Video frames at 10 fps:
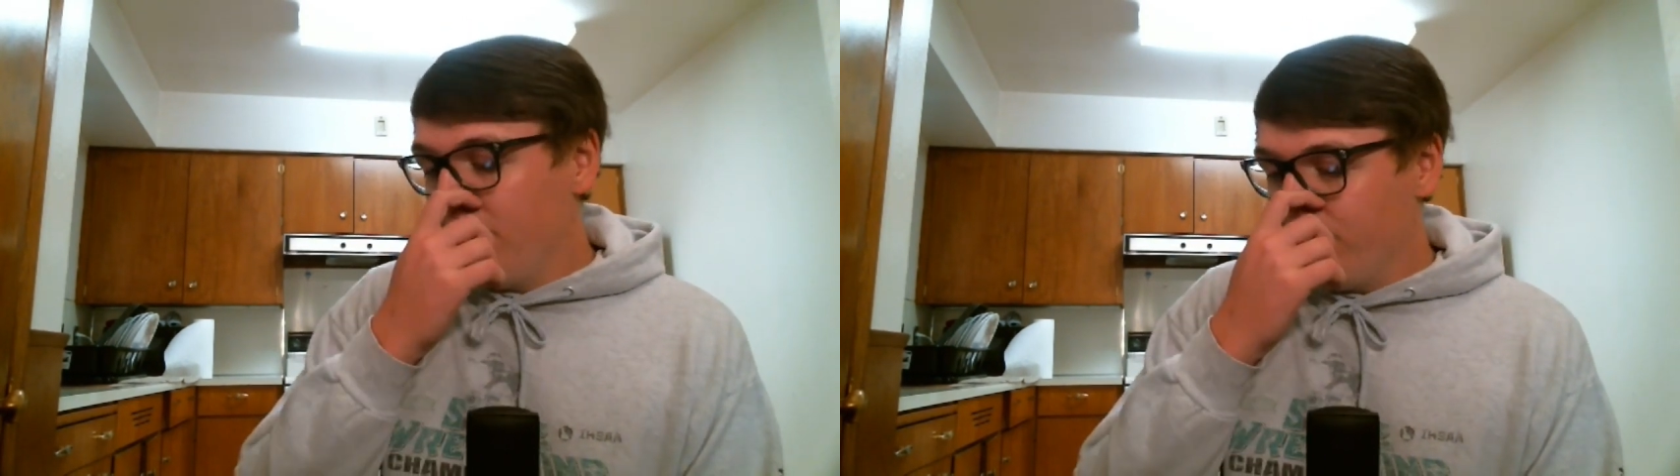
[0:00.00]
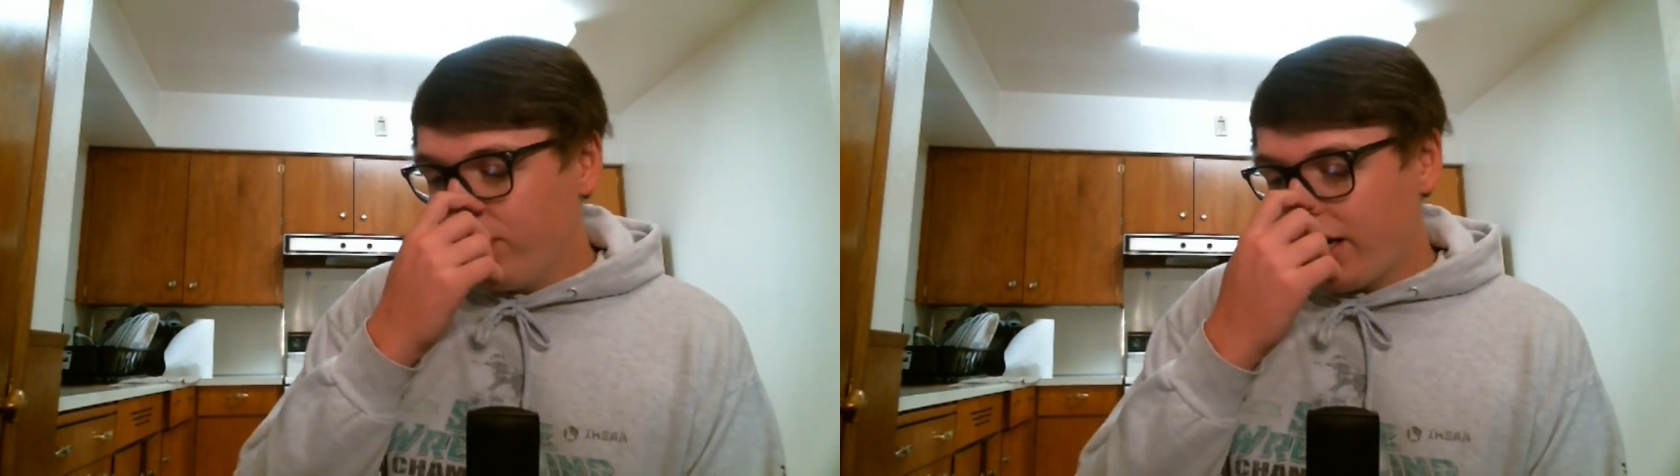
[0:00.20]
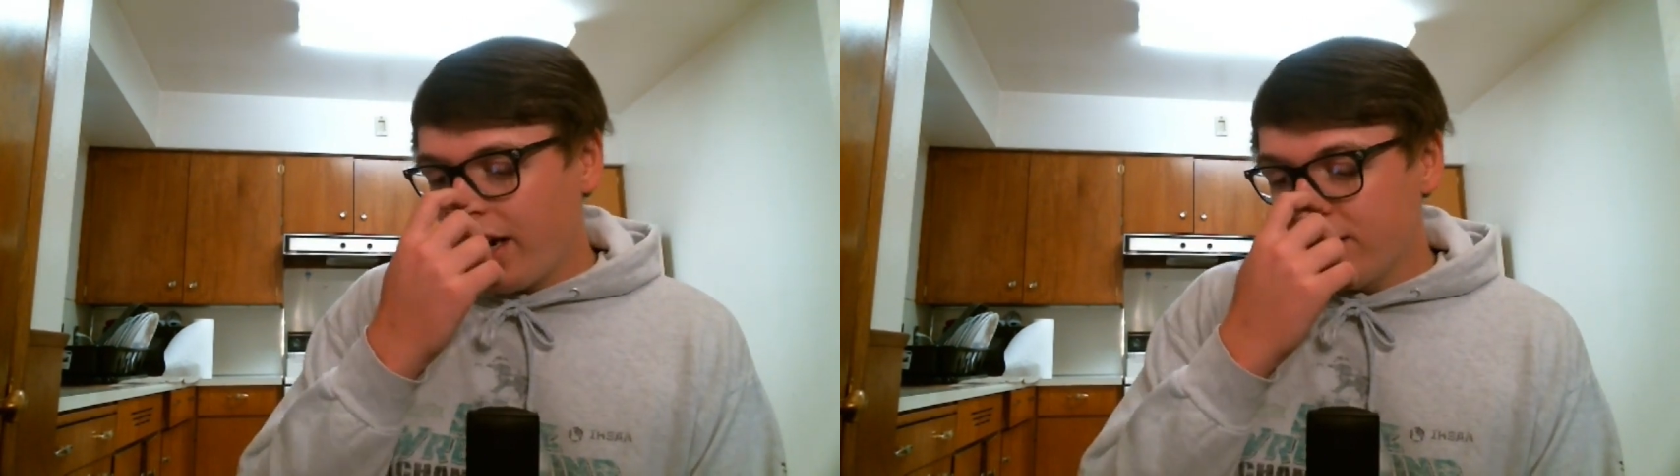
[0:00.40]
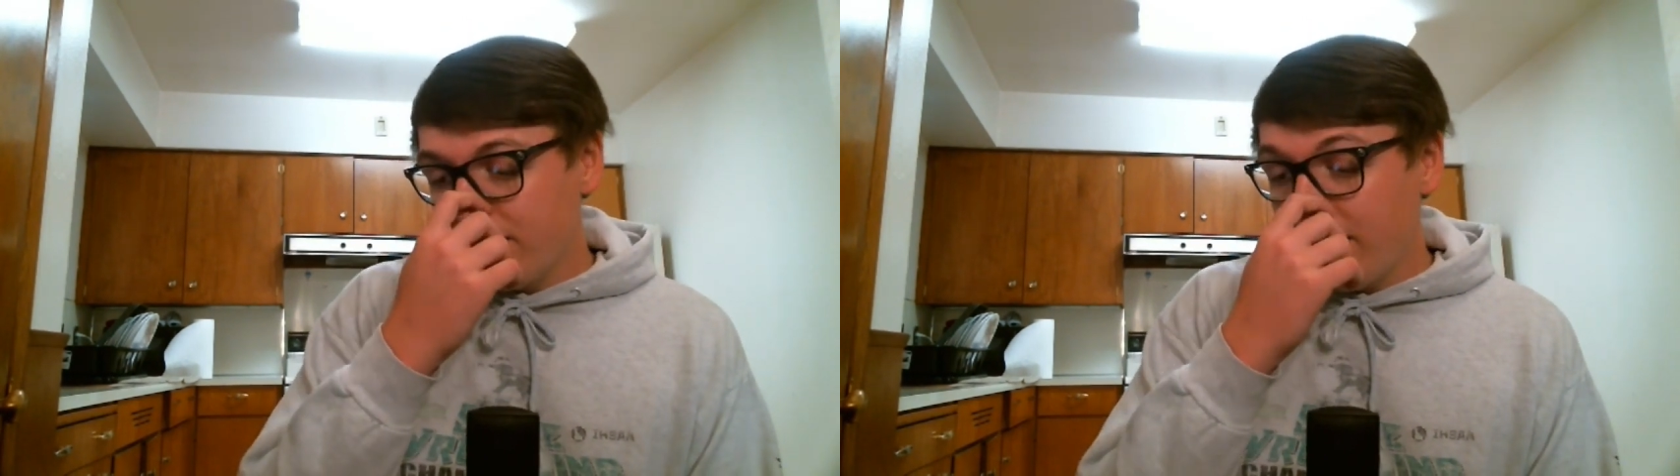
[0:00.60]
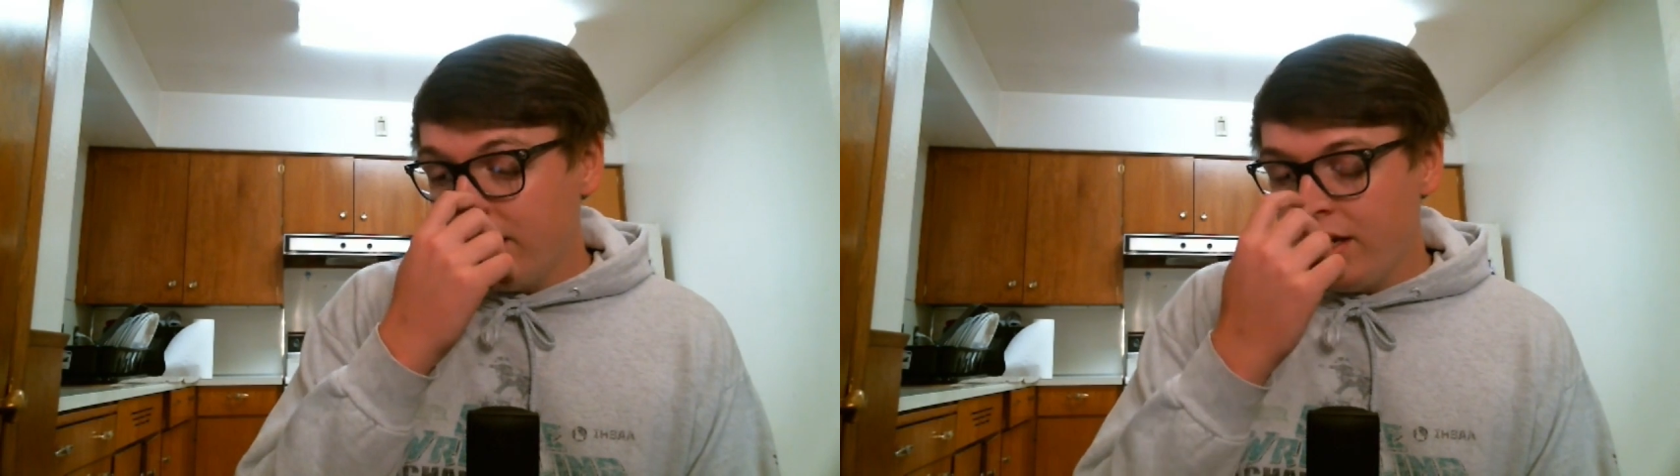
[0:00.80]
like I
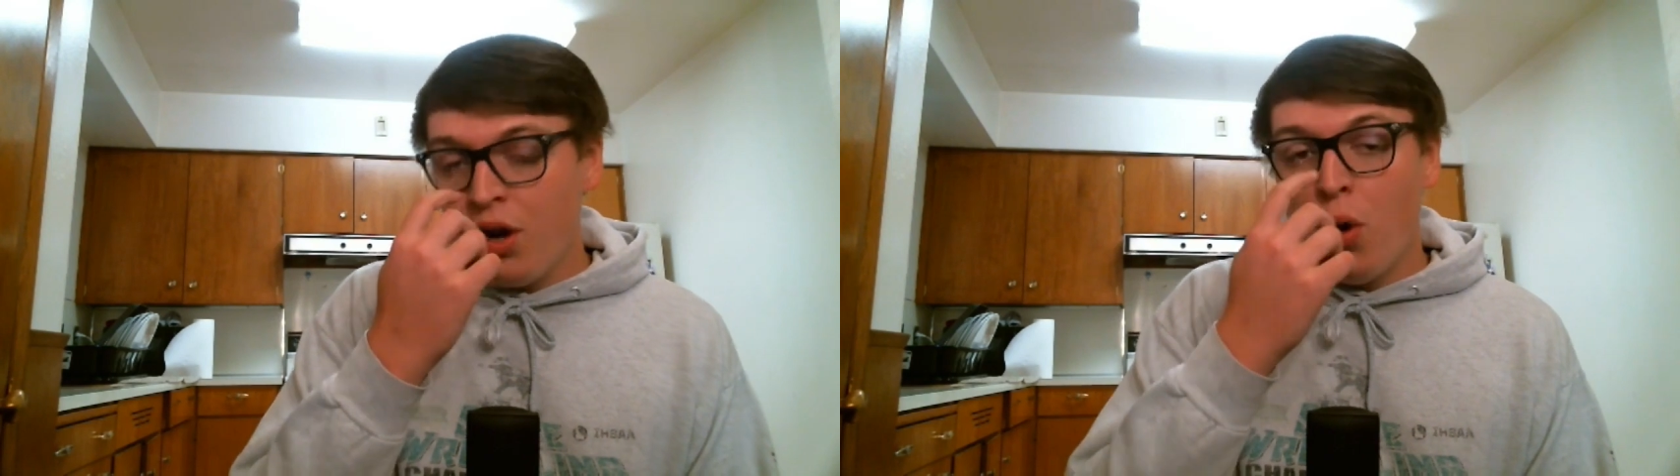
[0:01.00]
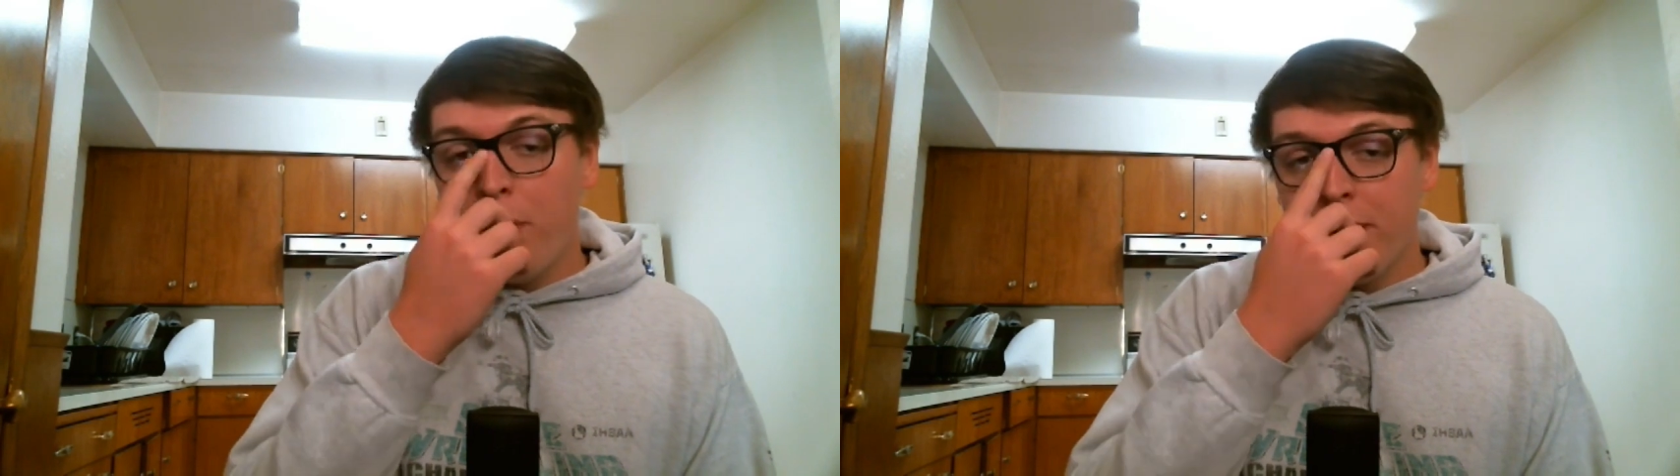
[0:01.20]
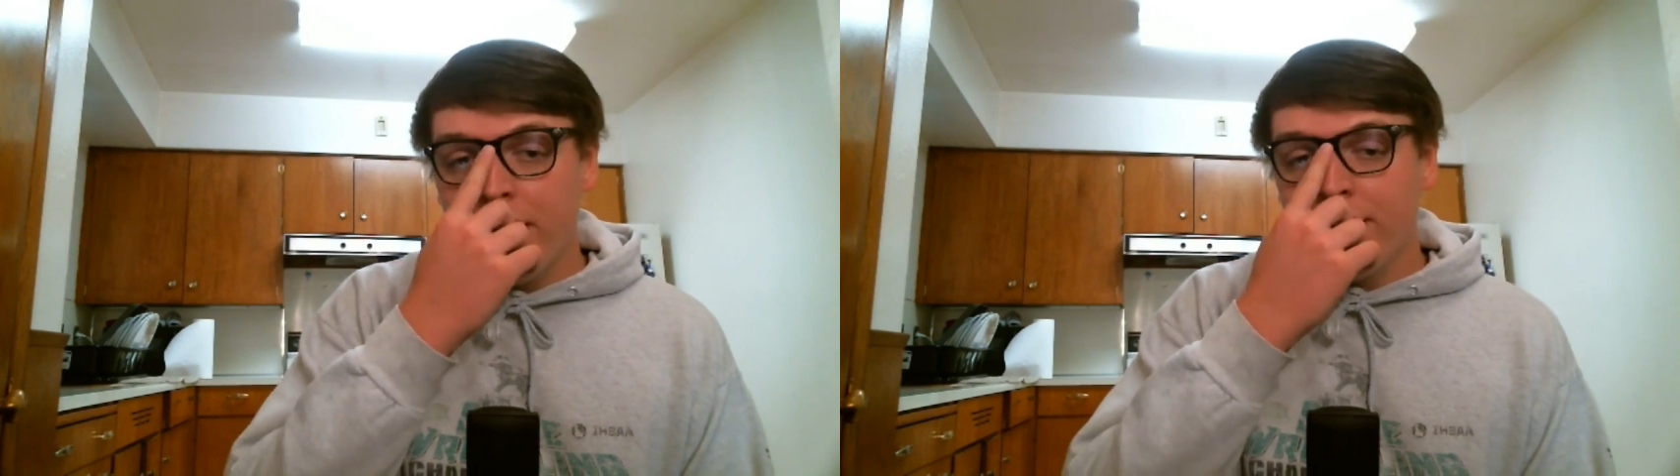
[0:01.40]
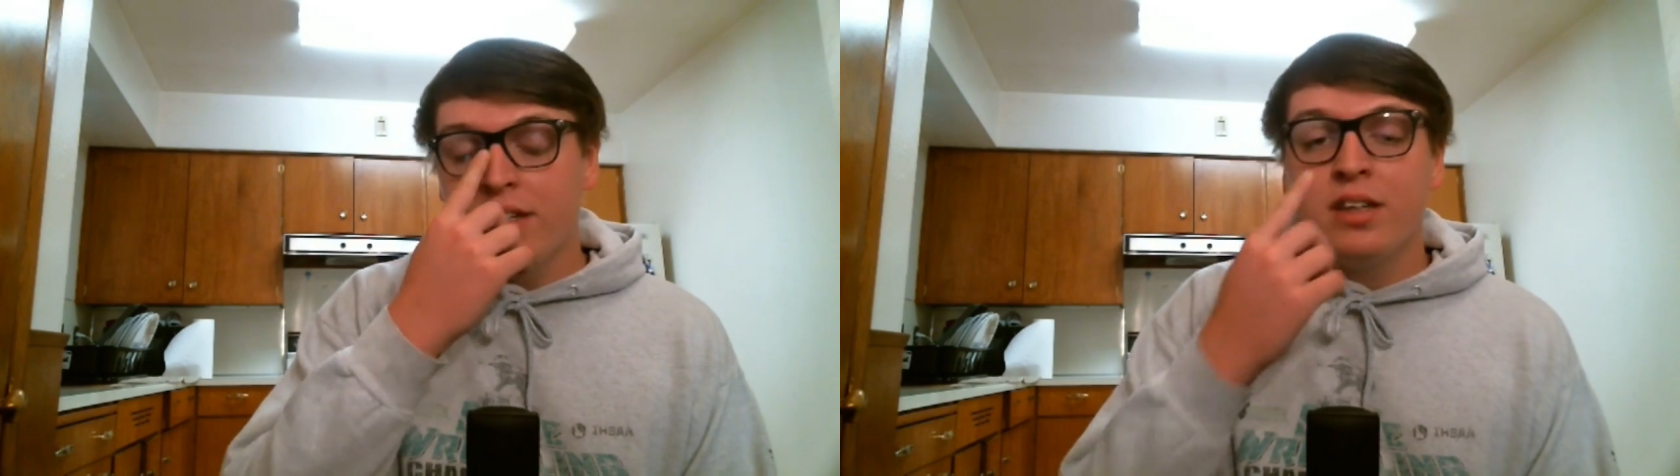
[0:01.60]
said in the opening